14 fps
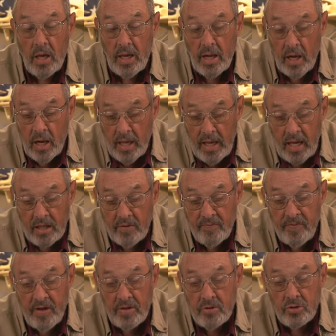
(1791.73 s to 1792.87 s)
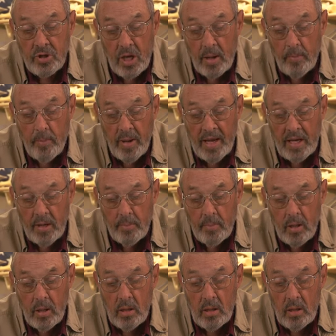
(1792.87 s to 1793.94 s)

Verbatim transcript: and lay out the feathers and paint them.